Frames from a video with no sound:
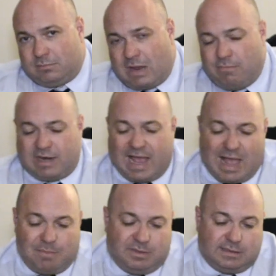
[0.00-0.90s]
And what
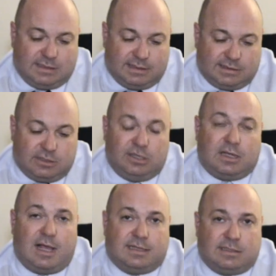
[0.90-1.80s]
happens is, so you
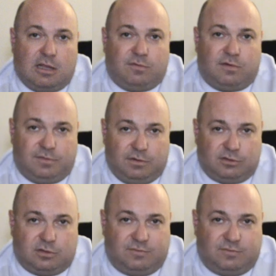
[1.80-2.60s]
guys know for future